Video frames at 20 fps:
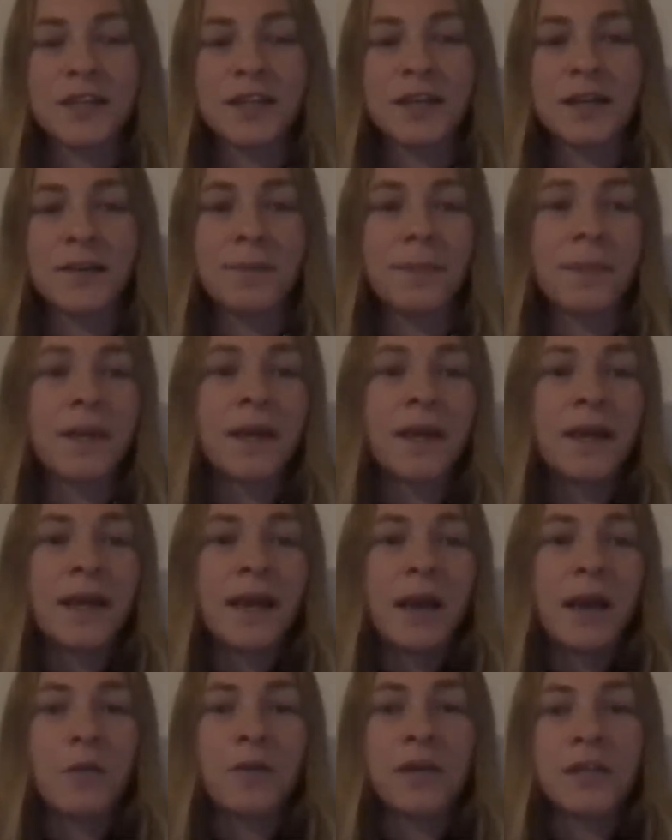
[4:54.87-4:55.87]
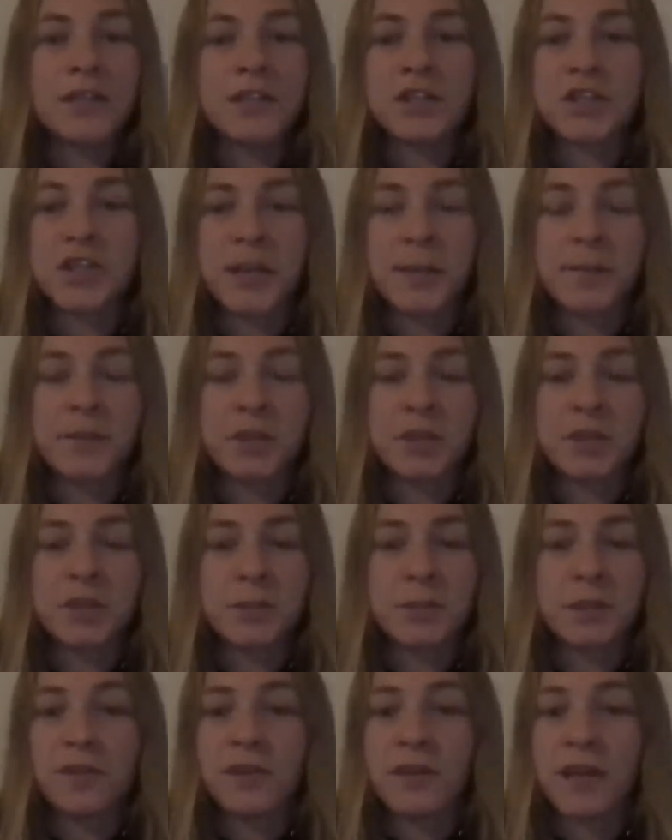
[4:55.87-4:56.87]
Um, and when it's a
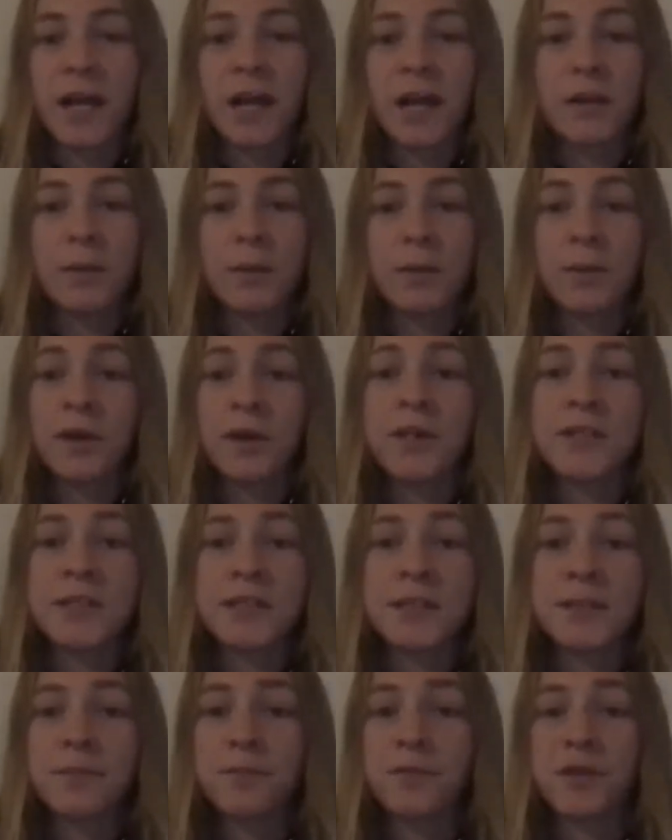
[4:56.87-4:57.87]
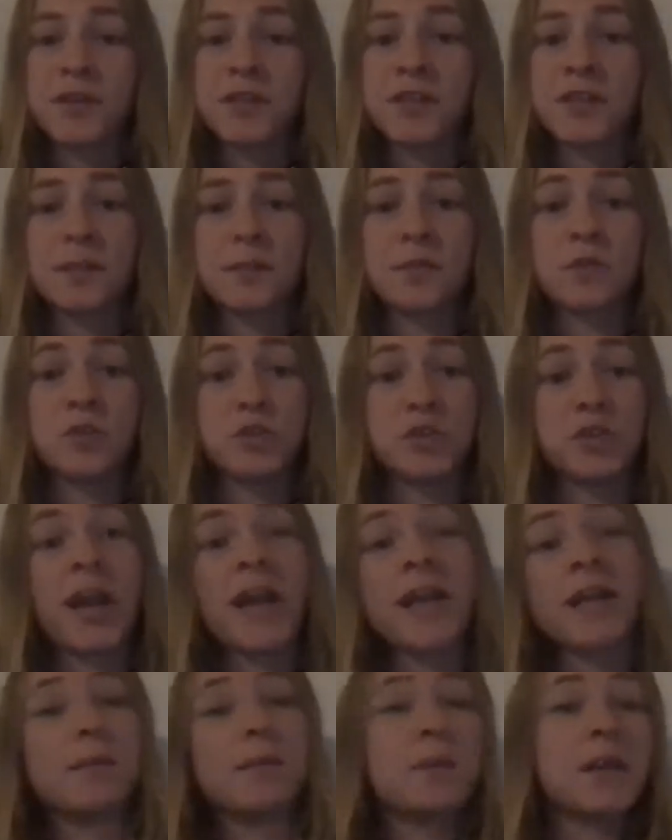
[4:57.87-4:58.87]
championship level caliber person versus someone who's
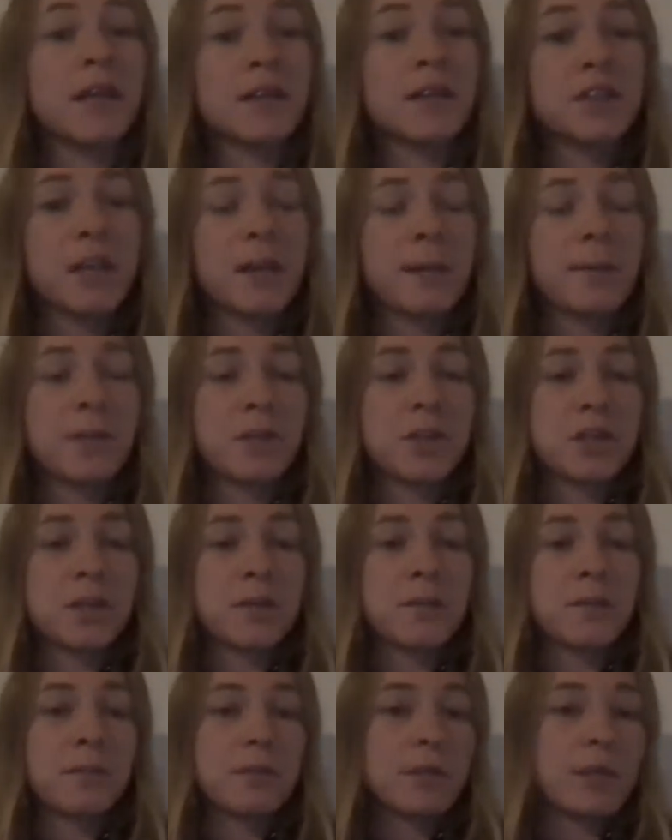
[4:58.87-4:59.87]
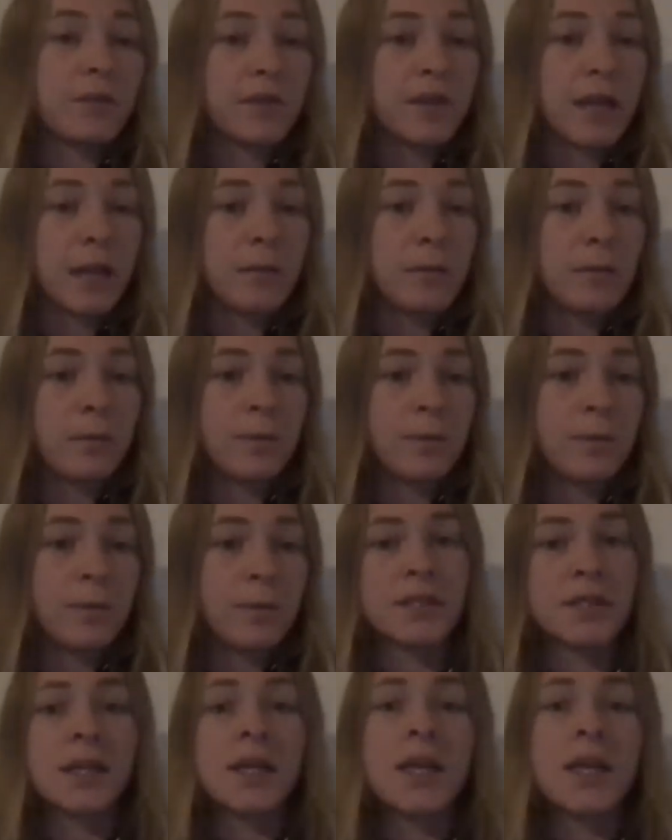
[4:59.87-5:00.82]
trying to be a championship level caliber person,